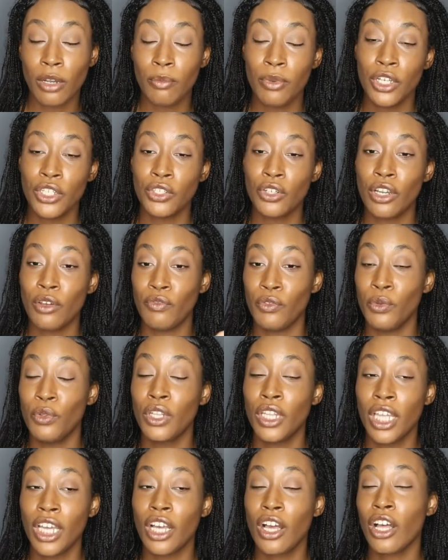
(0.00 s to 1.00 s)
I'm pretty sure if you
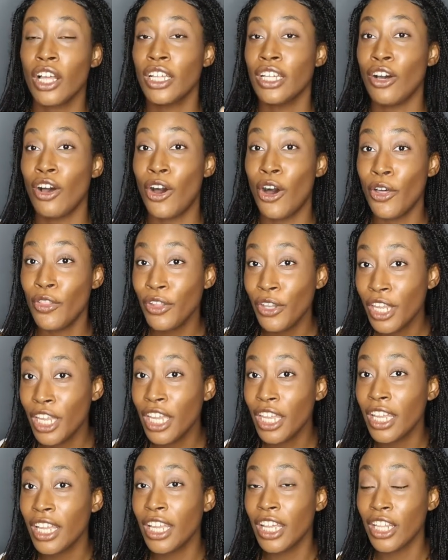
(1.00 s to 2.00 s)
click on the
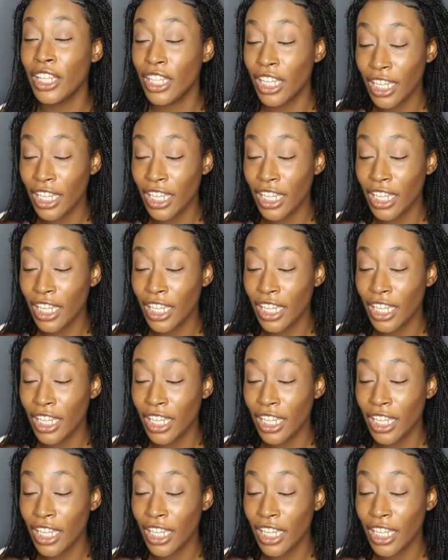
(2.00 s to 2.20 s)
link